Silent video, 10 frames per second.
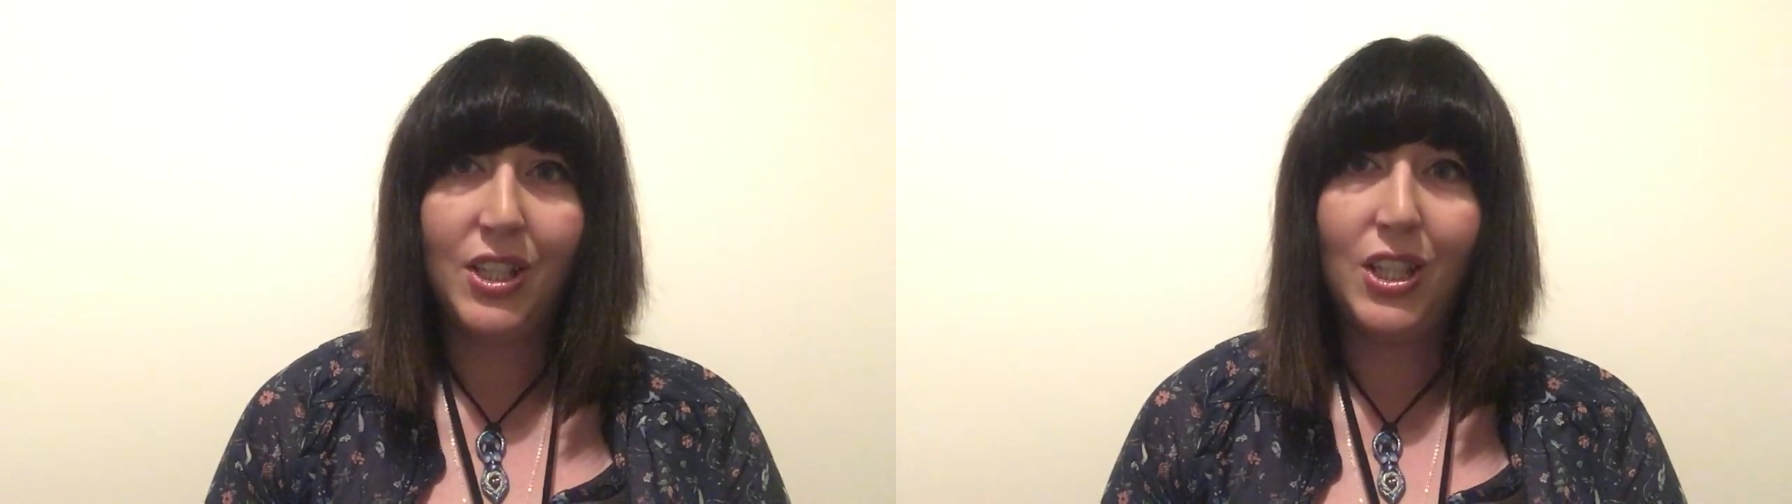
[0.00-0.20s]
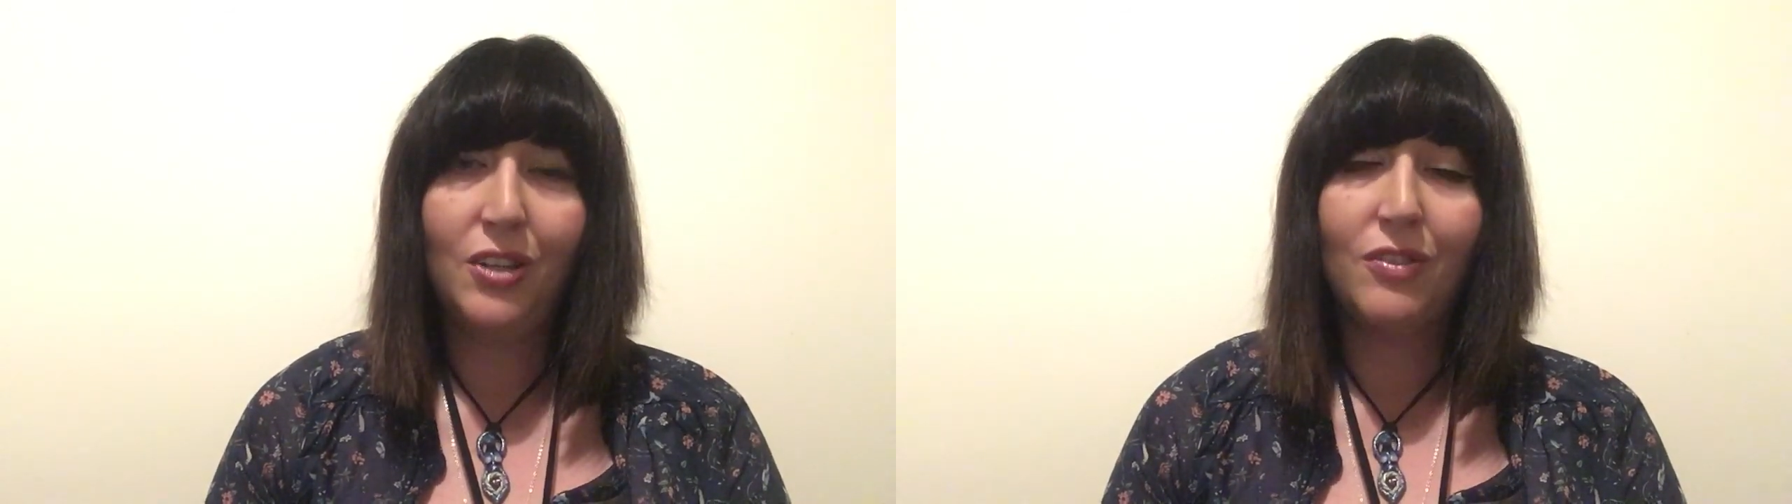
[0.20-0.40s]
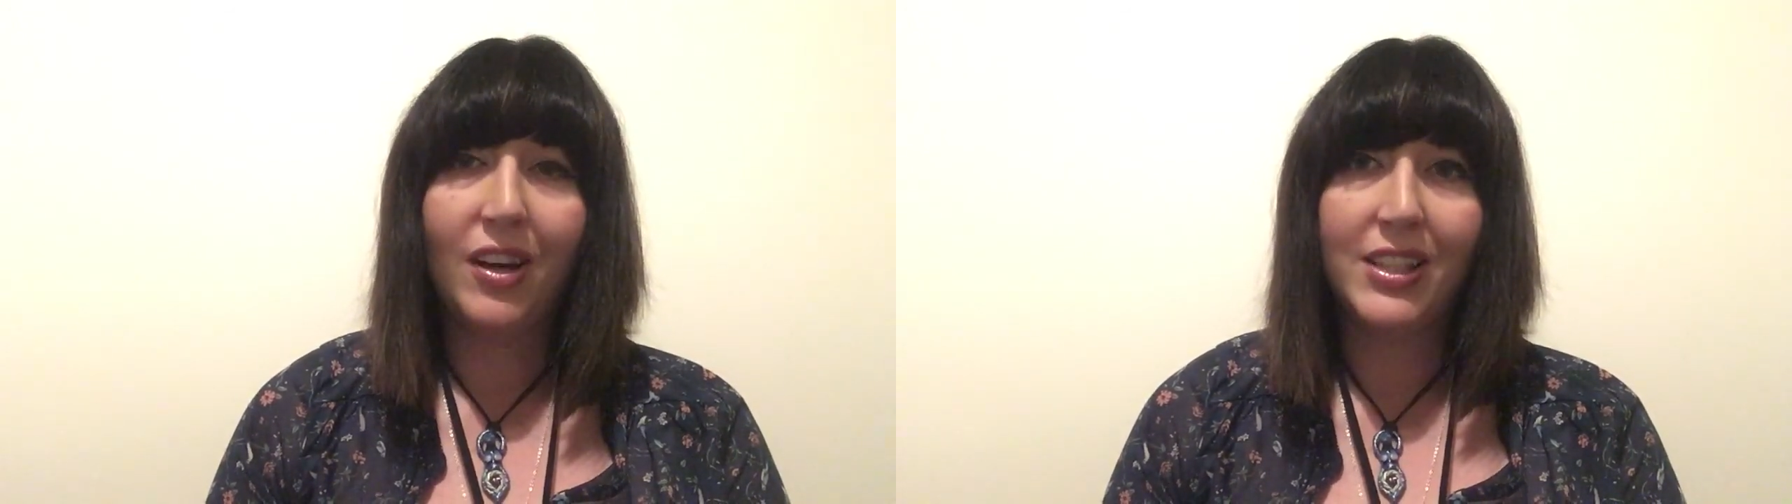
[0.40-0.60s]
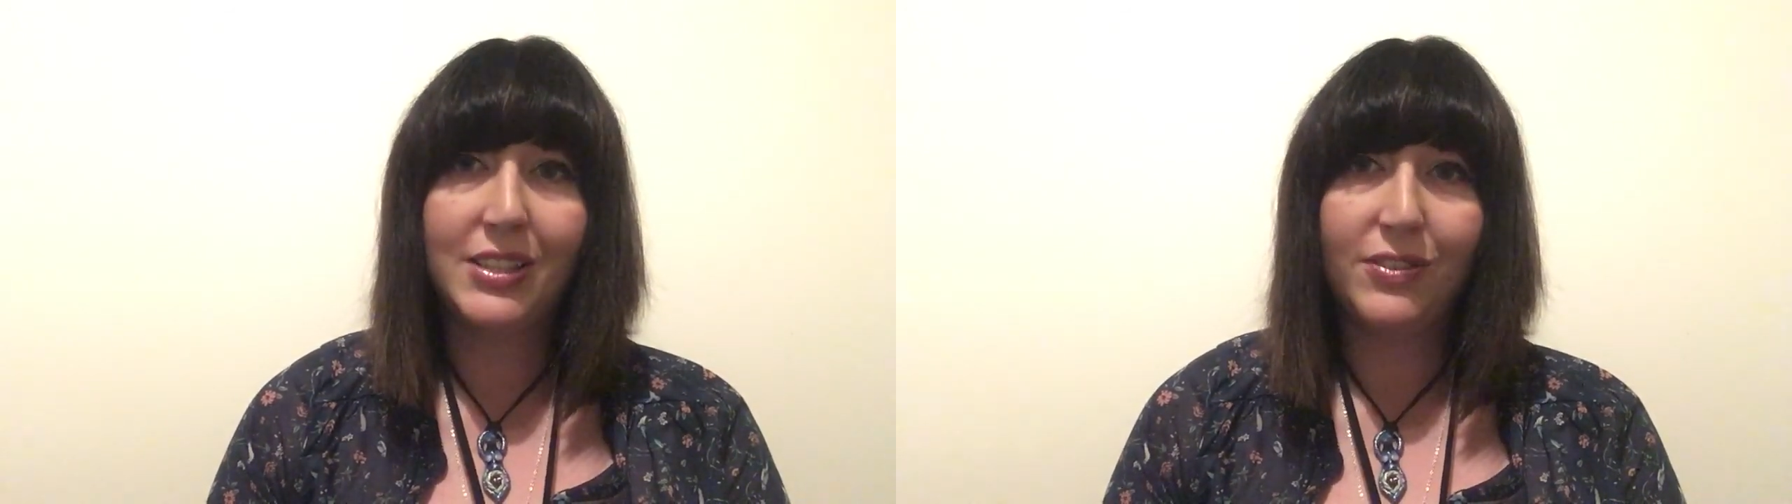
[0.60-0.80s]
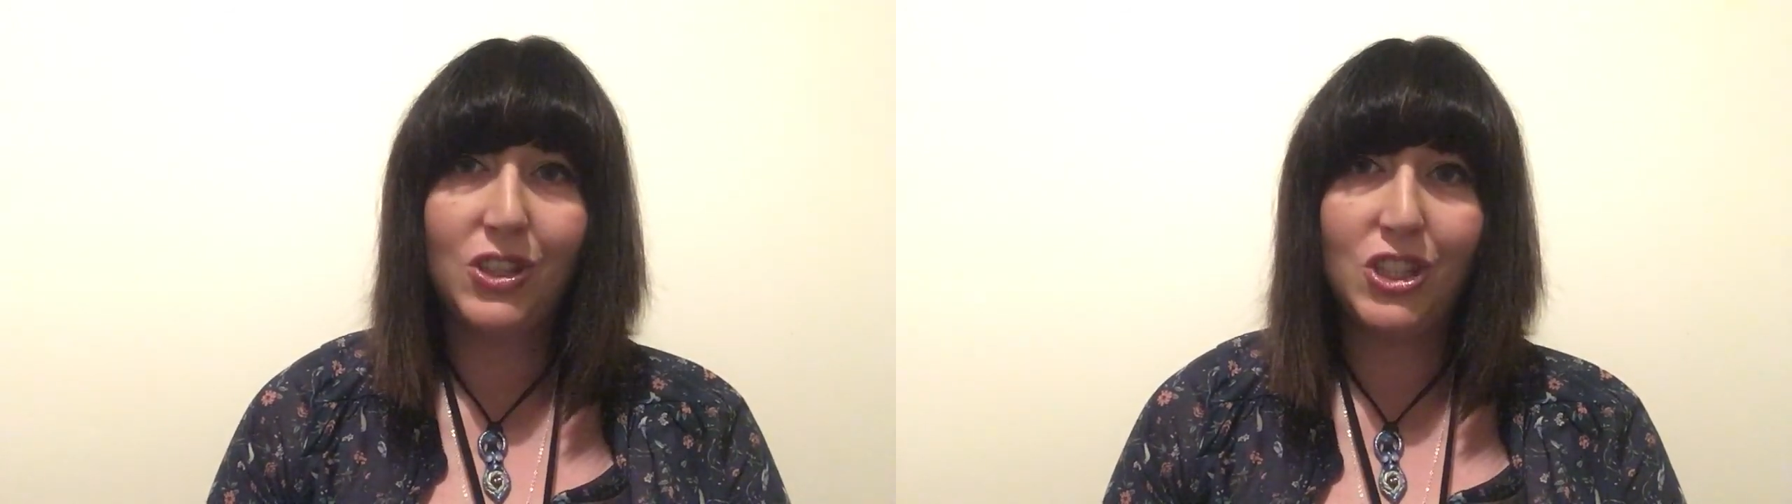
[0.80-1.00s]
you
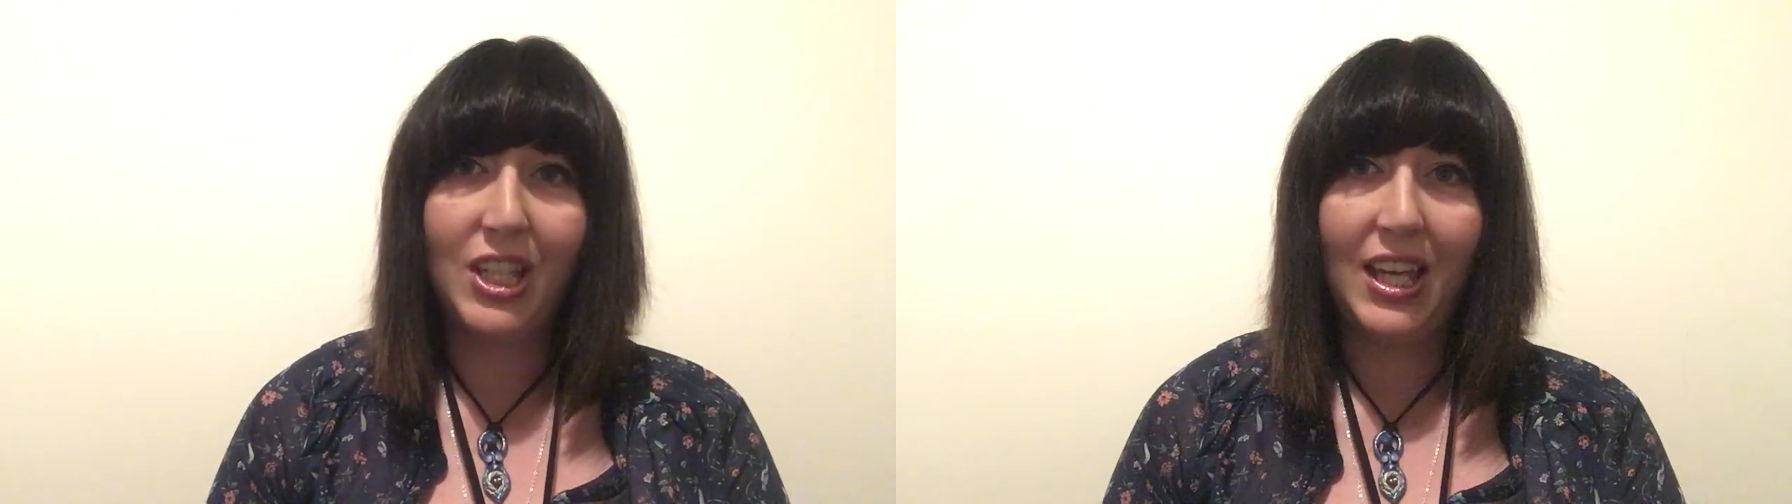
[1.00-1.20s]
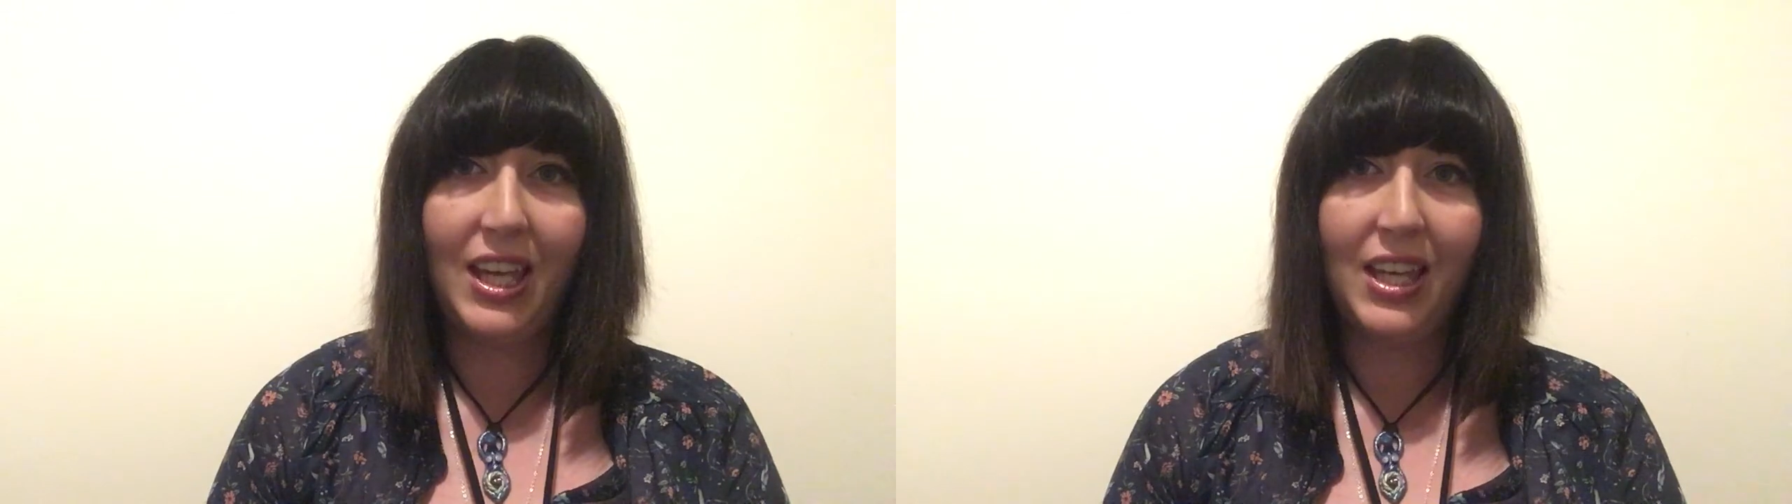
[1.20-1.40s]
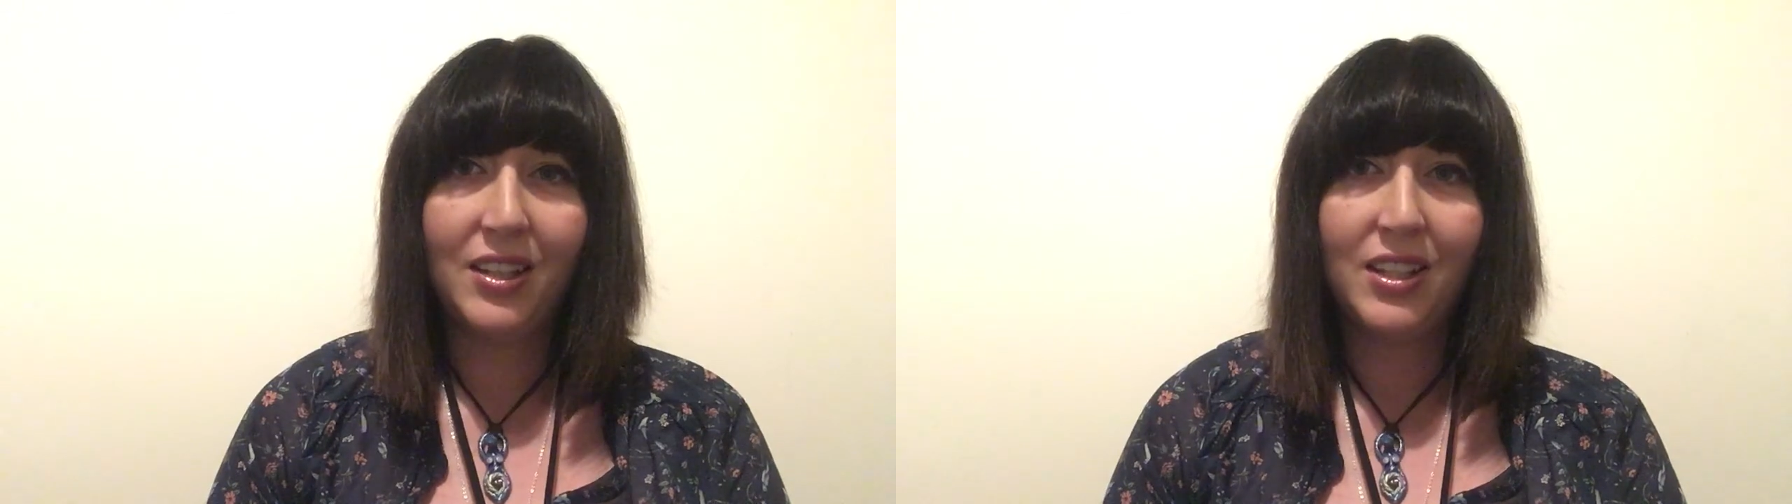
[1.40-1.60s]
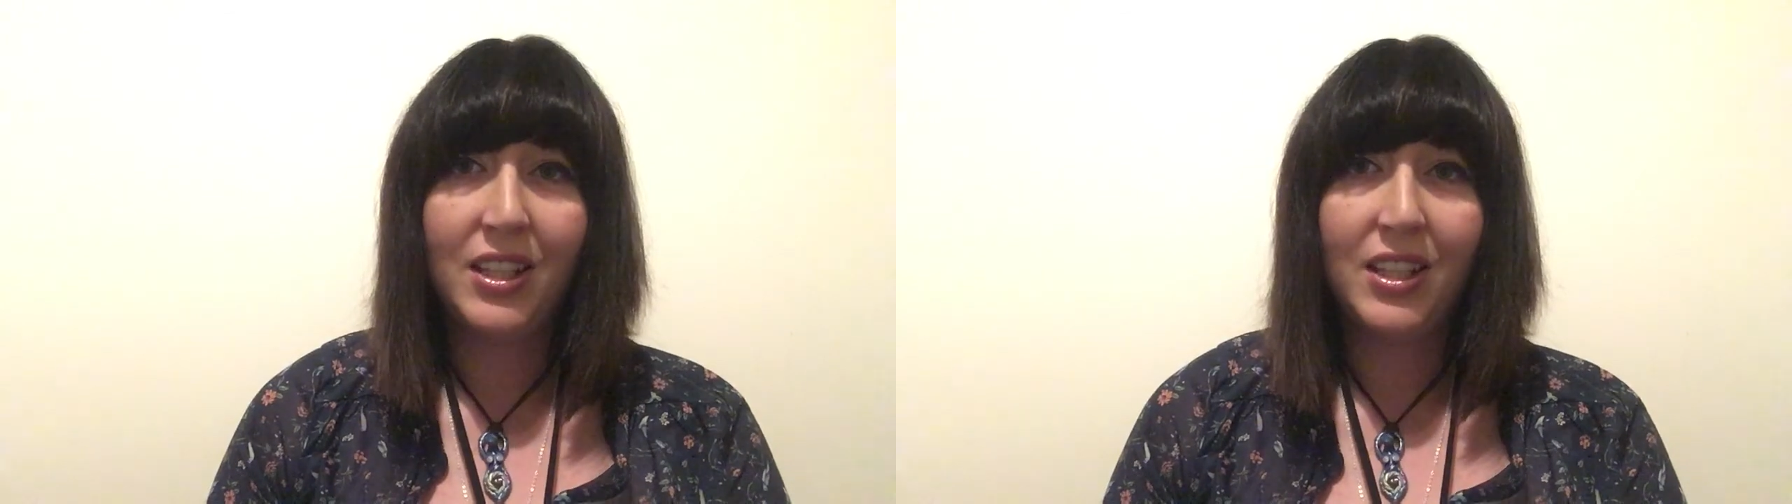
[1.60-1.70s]
rise for she.